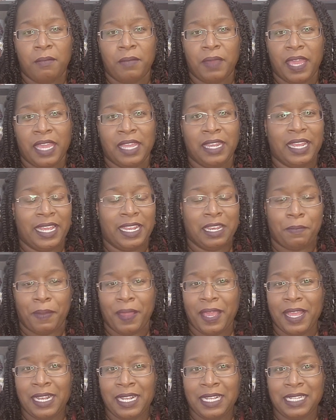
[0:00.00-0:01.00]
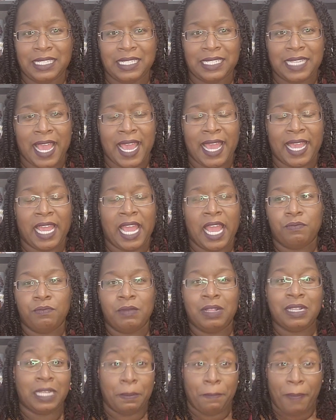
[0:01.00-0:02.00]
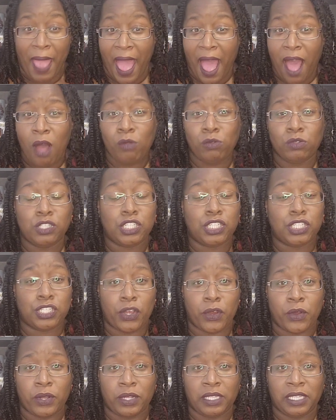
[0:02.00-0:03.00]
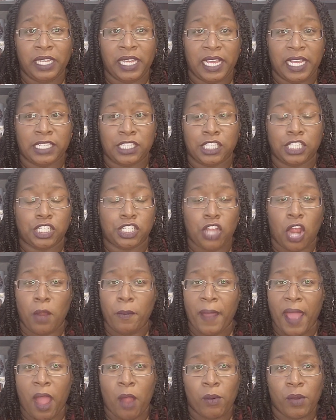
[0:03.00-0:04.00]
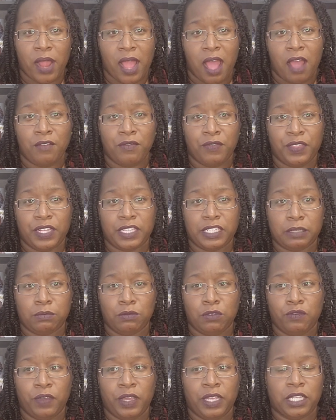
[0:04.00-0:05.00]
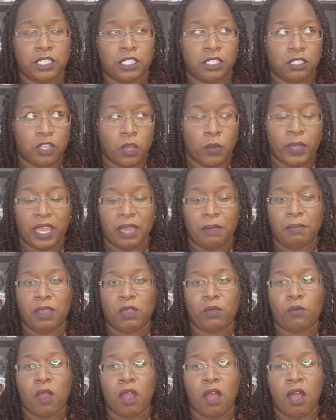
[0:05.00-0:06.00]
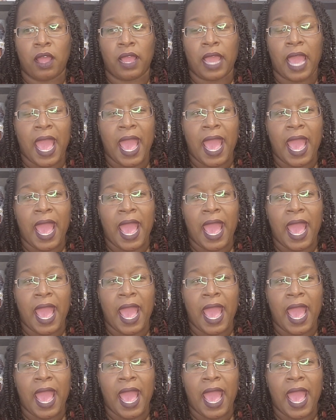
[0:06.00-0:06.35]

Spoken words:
in Independence Day. Glen Powell certainly is the star power of this movie, don't get me wrong.